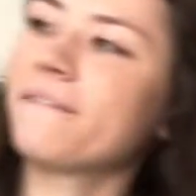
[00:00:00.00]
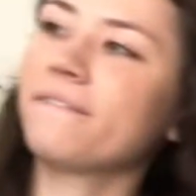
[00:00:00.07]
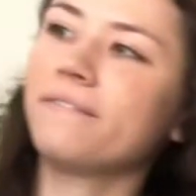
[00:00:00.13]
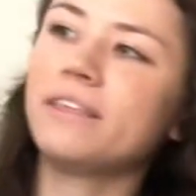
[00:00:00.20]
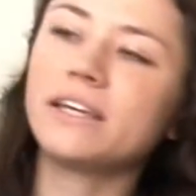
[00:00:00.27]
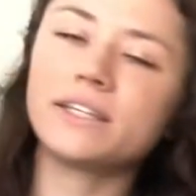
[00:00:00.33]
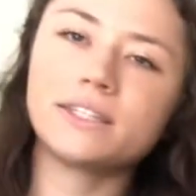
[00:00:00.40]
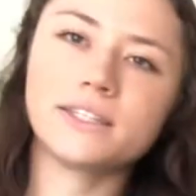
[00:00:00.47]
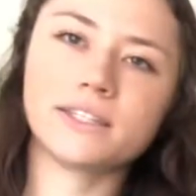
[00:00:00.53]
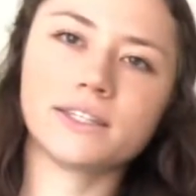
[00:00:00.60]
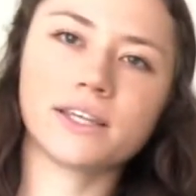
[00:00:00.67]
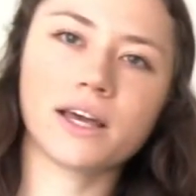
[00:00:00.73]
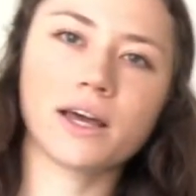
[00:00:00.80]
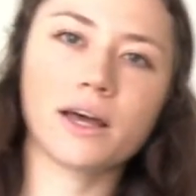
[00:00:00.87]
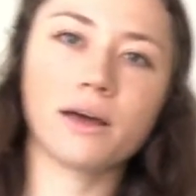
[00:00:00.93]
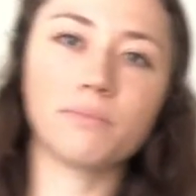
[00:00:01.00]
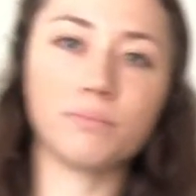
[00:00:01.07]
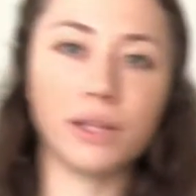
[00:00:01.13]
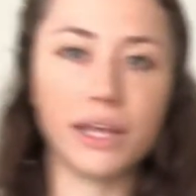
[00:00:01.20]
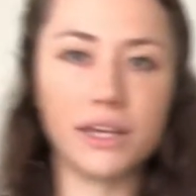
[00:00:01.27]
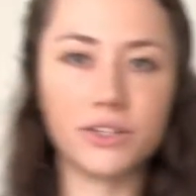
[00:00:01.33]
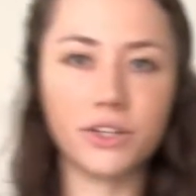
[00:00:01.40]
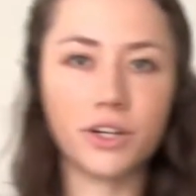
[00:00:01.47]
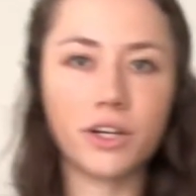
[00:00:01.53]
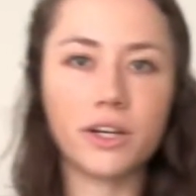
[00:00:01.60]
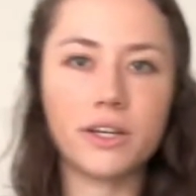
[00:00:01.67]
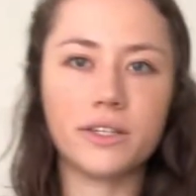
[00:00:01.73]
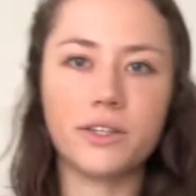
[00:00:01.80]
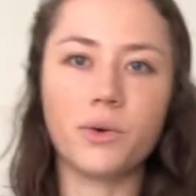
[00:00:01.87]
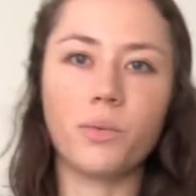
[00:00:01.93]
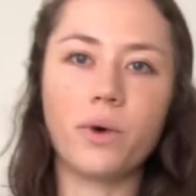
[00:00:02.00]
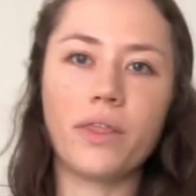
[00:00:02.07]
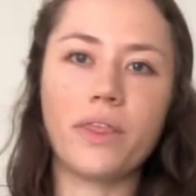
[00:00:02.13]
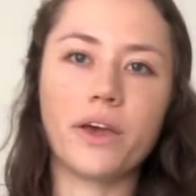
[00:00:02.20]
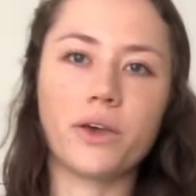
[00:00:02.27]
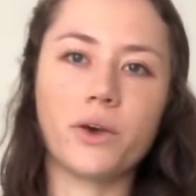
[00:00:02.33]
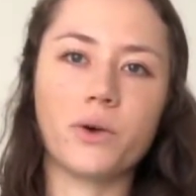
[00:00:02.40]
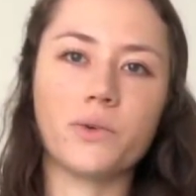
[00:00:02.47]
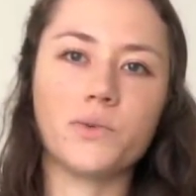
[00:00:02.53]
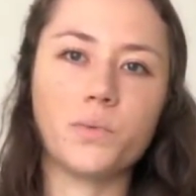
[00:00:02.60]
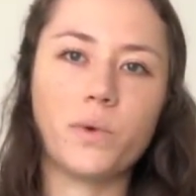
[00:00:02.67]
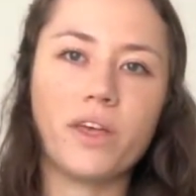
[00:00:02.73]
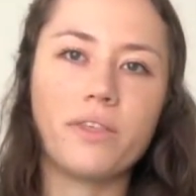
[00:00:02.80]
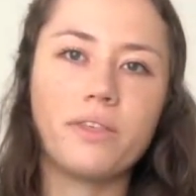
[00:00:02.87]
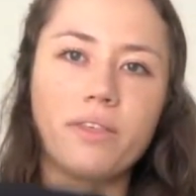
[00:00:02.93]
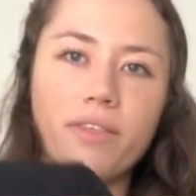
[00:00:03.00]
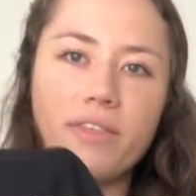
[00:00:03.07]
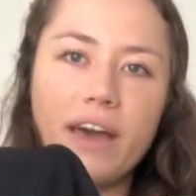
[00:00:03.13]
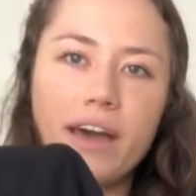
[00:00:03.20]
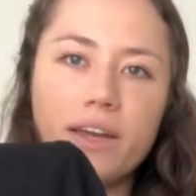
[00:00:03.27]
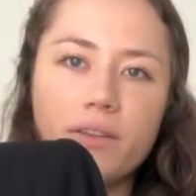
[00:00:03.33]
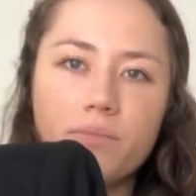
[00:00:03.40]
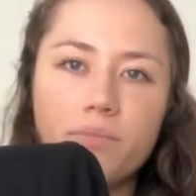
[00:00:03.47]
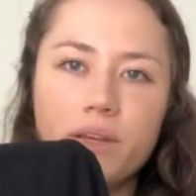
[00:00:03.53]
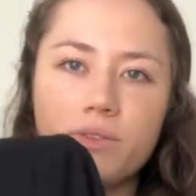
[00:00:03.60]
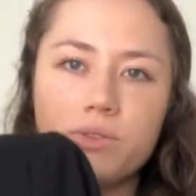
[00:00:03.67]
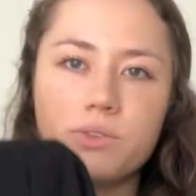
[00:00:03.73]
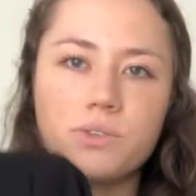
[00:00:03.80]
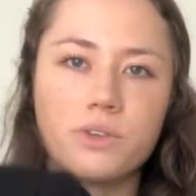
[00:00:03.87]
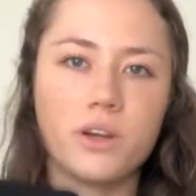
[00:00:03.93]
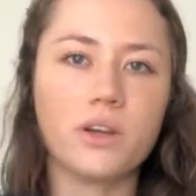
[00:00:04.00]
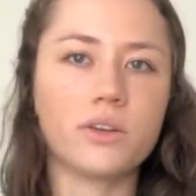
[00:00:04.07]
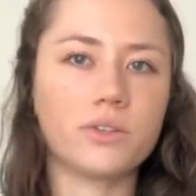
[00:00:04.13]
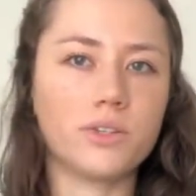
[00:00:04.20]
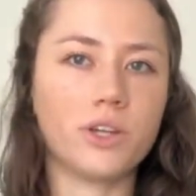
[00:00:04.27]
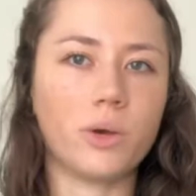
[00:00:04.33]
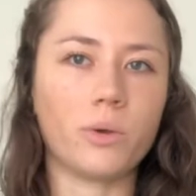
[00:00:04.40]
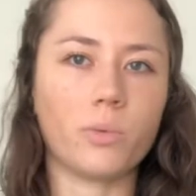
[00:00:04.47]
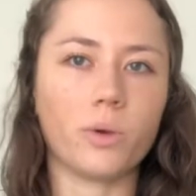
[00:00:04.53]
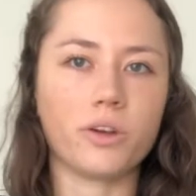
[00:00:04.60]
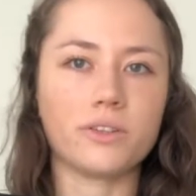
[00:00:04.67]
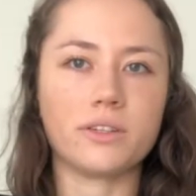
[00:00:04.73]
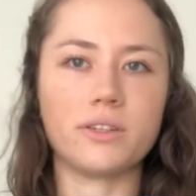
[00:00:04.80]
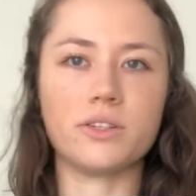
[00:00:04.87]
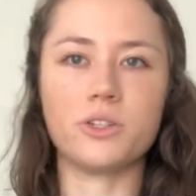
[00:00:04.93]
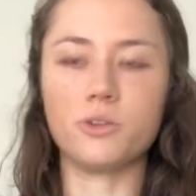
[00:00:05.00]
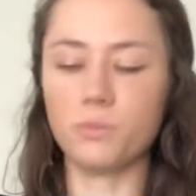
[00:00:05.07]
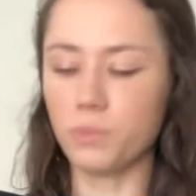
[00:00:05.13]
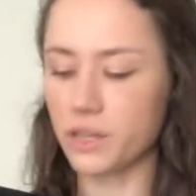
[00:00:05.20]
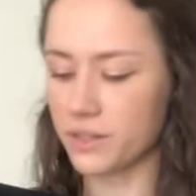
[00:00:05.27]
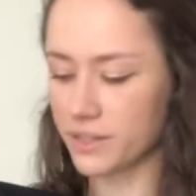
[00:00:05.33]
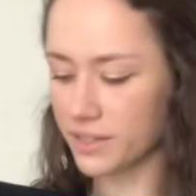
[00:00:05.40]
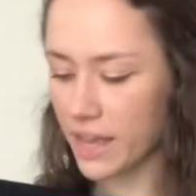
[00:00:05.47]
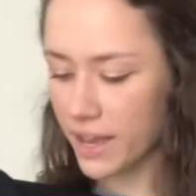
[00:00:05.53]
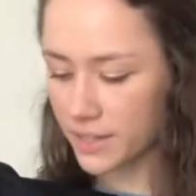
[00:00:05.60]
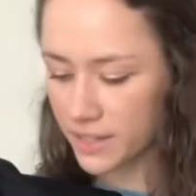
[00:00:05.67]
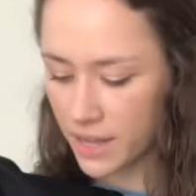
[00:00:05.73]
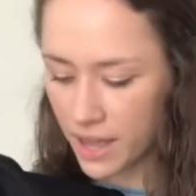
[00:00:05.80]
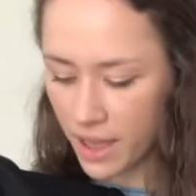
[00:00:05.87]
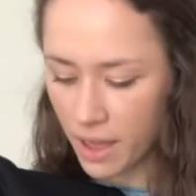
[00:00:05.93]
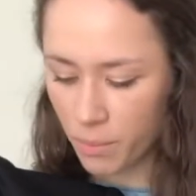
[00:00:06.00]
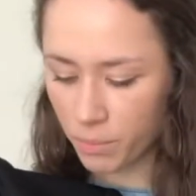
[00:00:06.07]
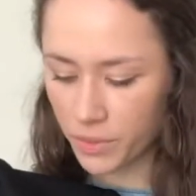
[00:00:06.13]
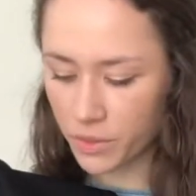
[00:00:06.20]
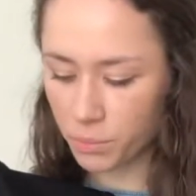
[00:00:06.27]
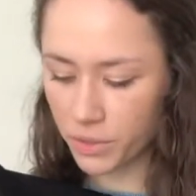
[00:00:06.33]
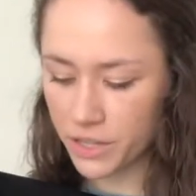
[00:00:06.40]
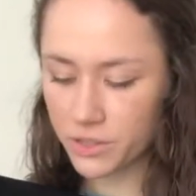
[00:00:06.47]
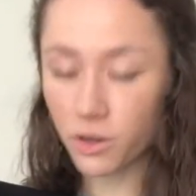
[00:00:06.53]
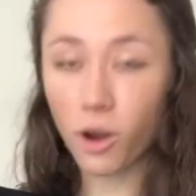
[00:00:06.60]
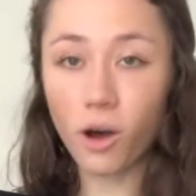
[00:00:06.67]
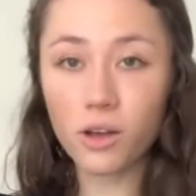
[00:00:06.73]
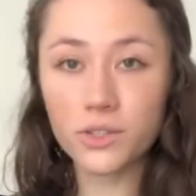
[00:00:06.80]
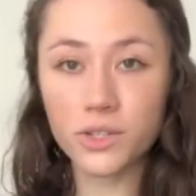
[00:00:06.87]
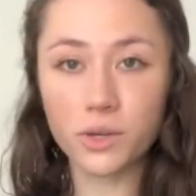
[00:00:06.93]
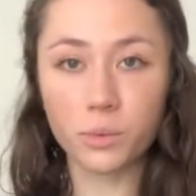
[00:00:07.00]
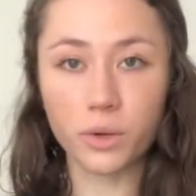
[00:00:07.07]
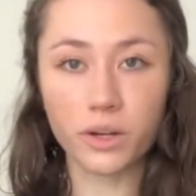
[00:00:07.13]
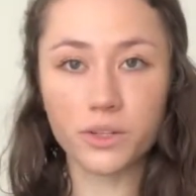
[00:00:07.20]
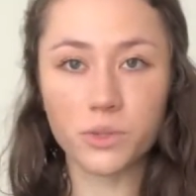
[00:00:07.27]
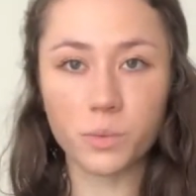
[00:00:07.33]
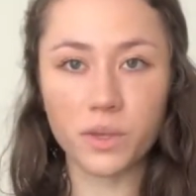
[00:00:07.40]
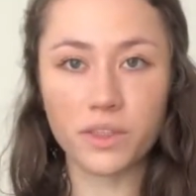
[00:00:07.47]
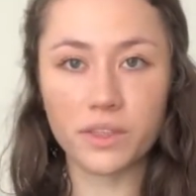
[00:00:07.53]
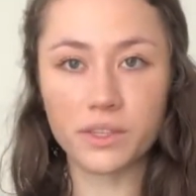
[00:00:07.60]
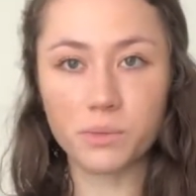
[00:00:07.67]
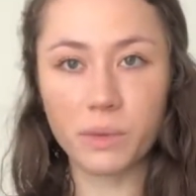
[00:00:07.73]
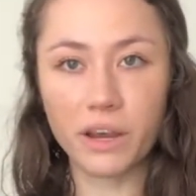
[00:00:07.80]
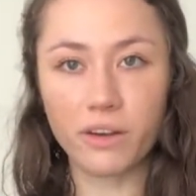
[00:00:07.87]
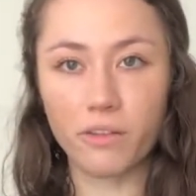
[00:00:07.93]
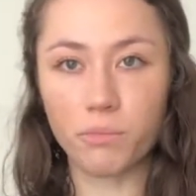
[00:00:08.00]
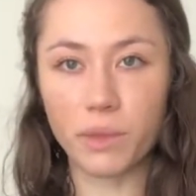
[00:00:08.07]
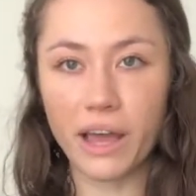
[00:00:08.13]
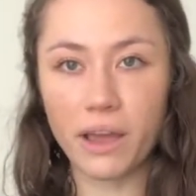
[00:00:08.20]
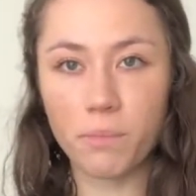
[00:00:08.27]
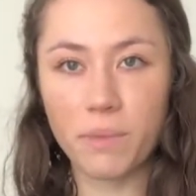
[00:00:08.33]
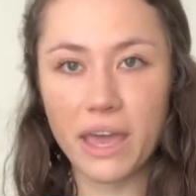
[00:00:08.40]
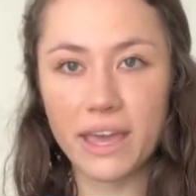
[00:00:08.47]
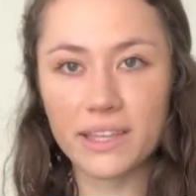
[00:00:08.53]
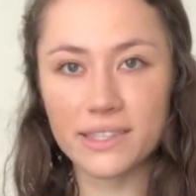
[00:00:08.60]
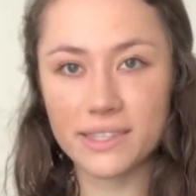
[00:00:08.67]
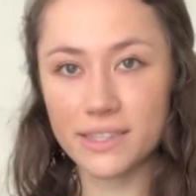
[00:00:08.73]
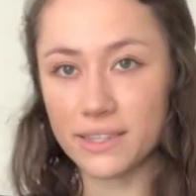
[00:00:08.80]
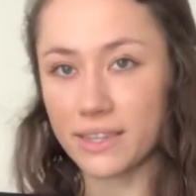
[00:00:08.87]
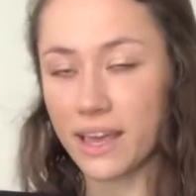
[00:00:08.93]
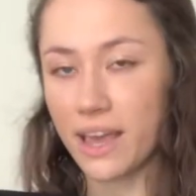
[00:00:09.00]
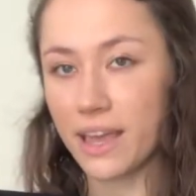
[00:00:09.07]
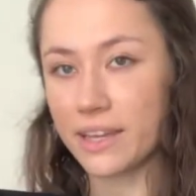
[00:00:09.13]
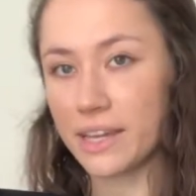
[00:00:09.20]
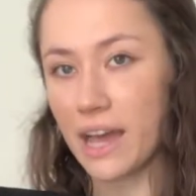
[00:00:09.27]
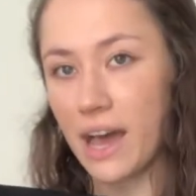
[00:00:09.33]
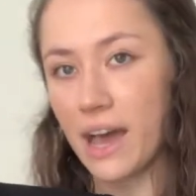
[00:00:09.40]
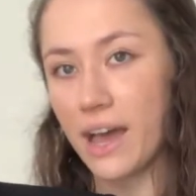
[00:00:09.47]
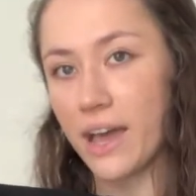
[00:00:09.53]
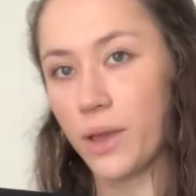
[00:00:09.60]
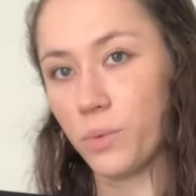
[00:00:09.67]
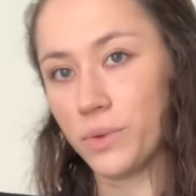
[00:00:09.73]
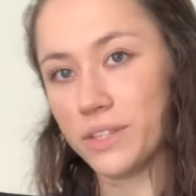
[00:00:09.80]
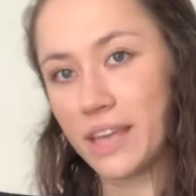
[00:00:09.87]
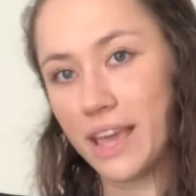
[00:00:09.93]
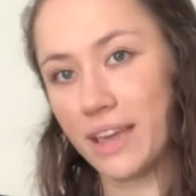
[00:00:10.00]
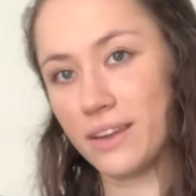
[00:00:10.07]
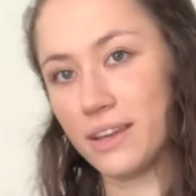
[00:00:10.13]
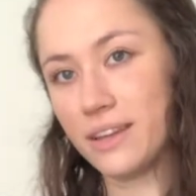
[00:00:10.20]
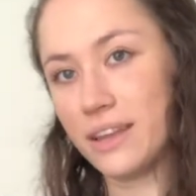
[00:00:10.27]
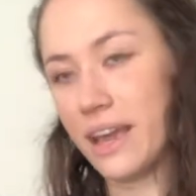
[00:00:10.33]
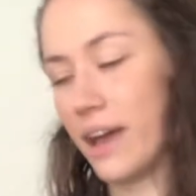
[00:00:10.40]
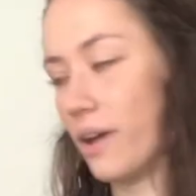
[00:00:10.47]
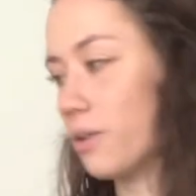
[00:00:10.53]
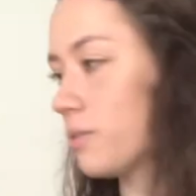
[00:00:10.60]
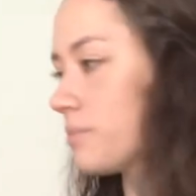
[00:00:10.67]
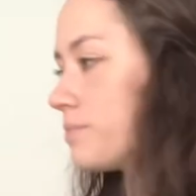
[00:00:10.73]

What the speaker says: This blazer is the one that goes with that pencil skirt, so it works as a 2-piece set, but the blazer also works with this pair of black pants that I was handed down.